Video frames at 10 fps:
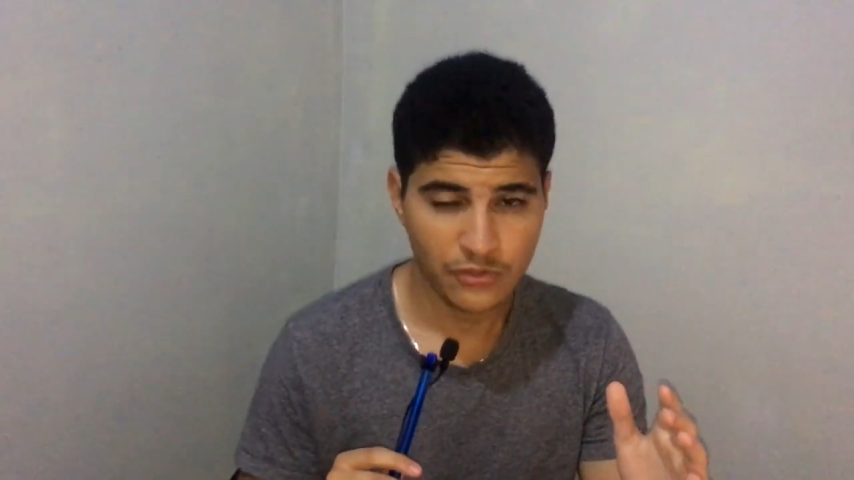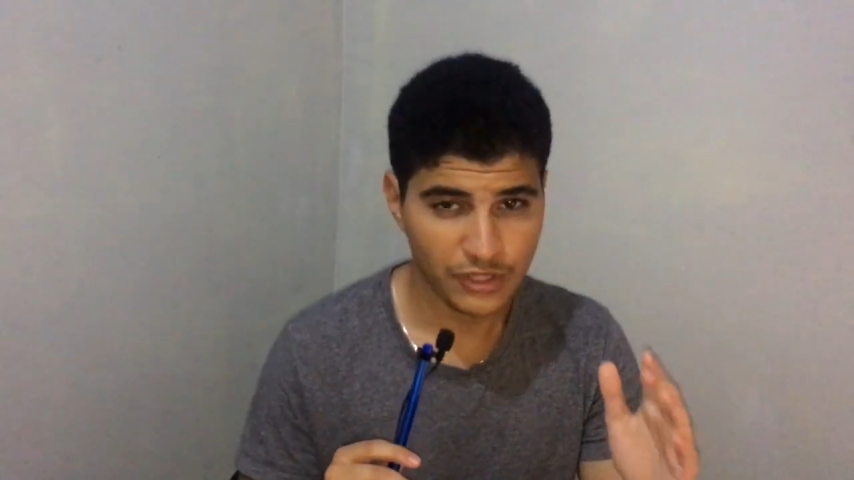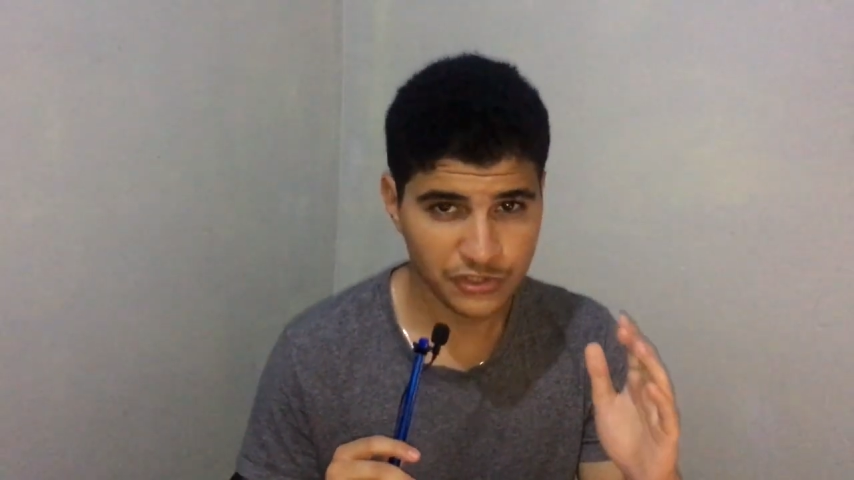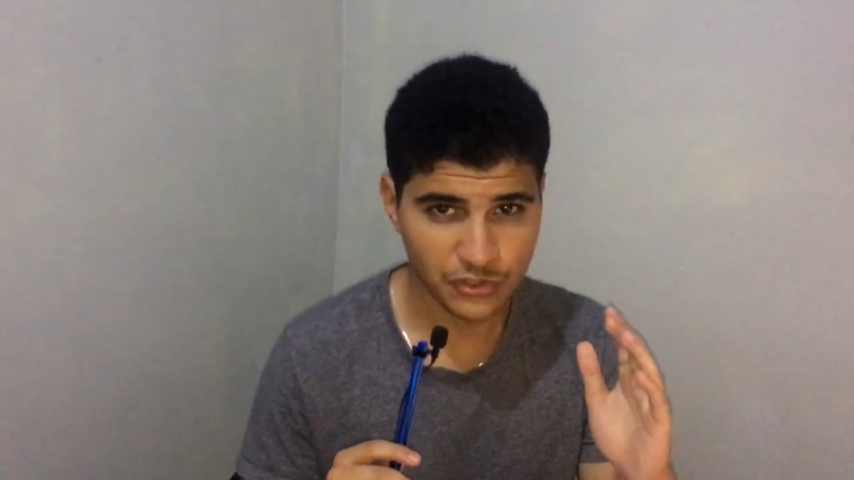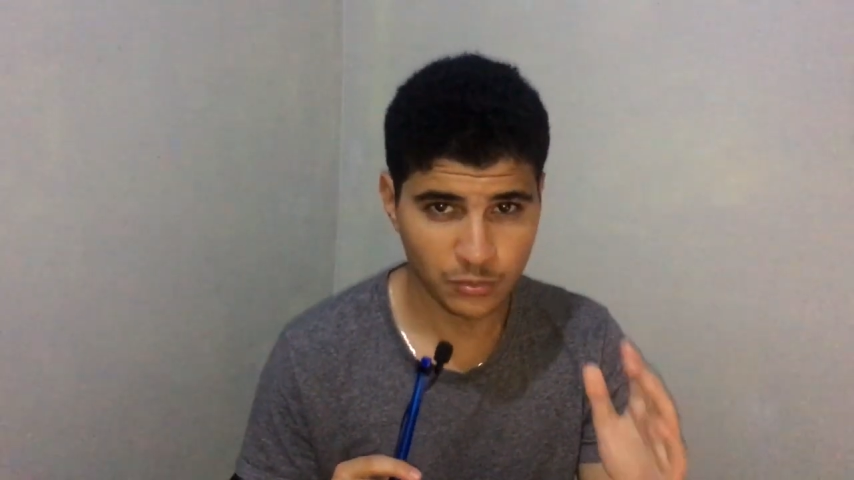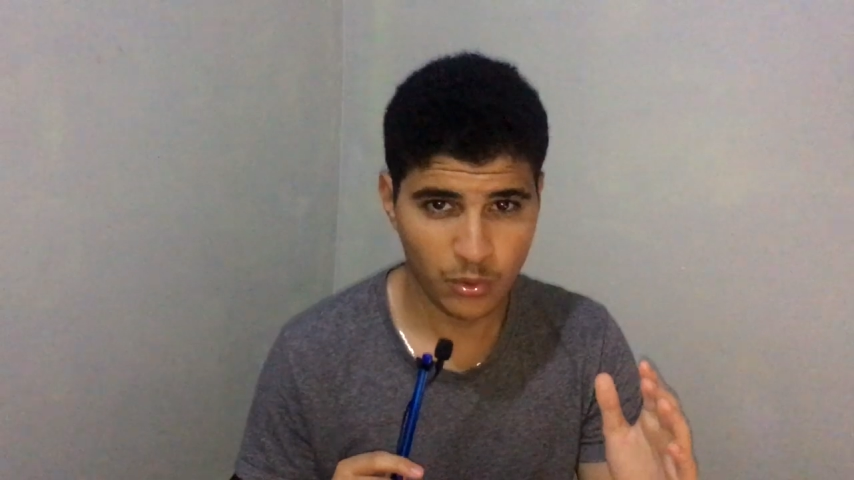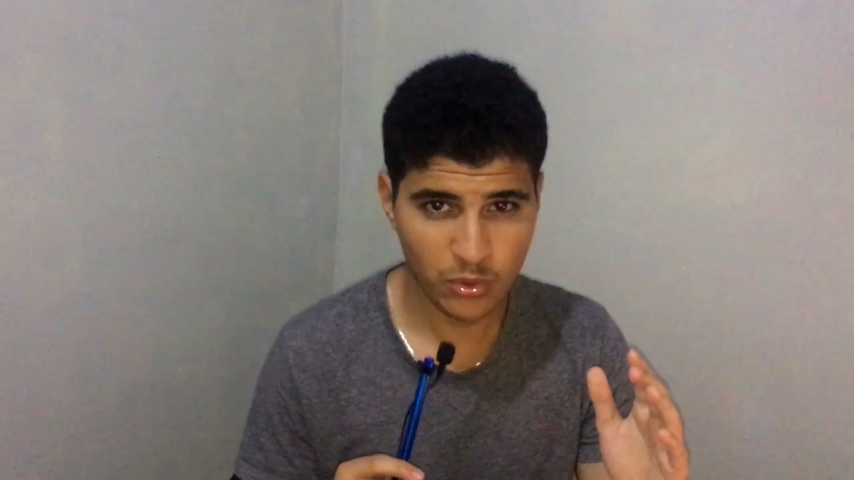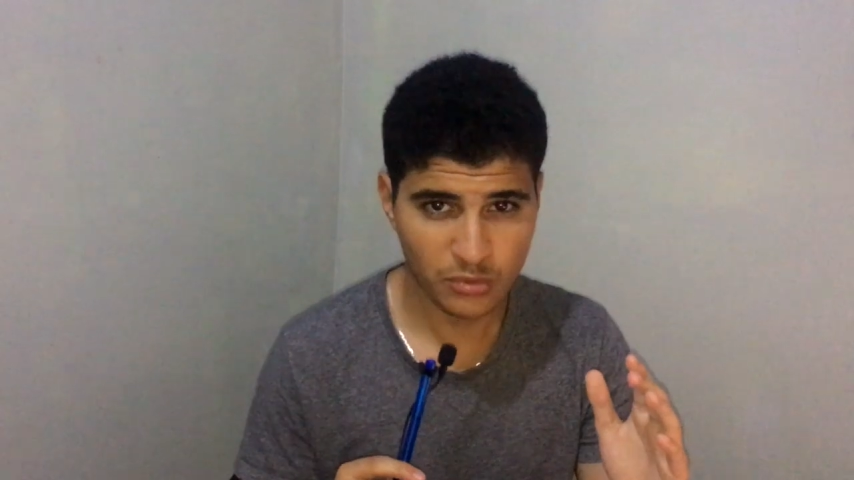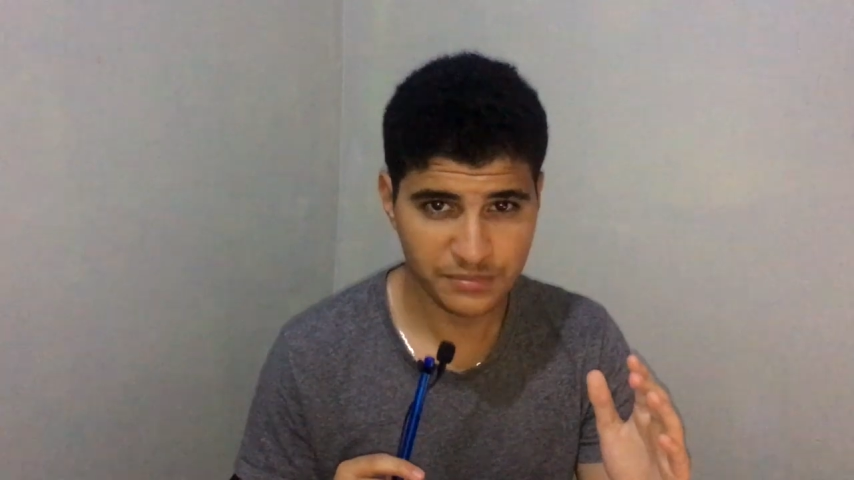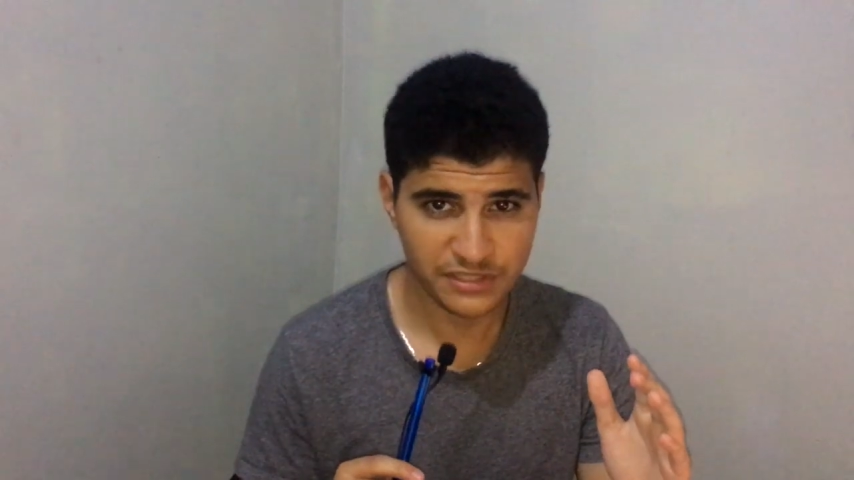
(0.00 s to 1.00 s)
that
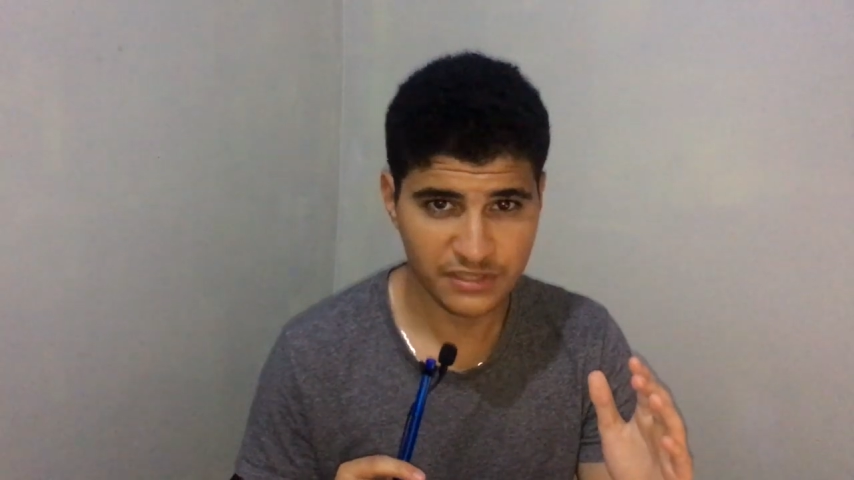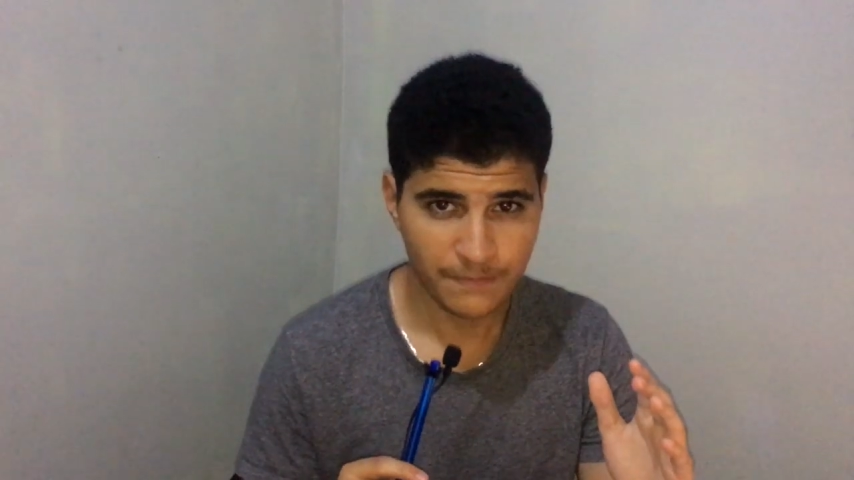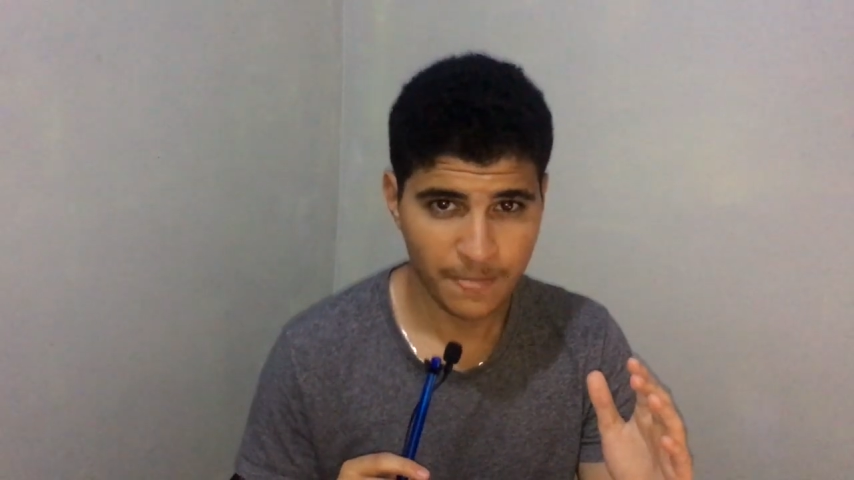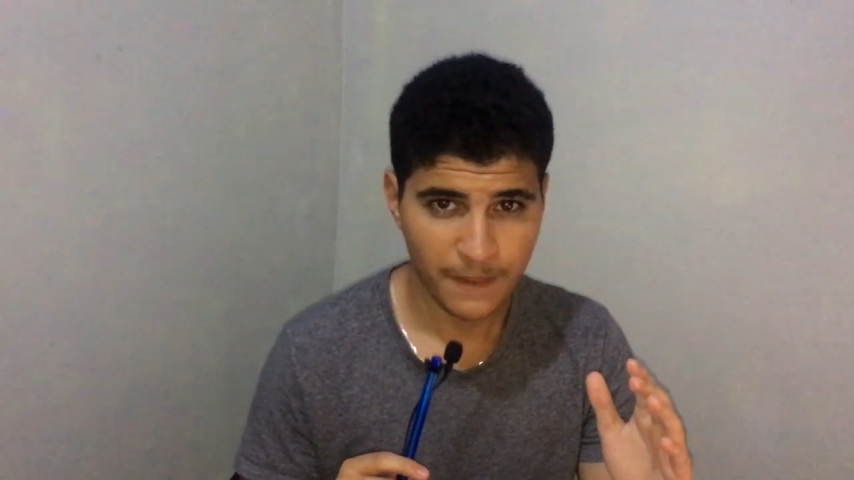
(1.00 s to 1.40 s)
Swarmz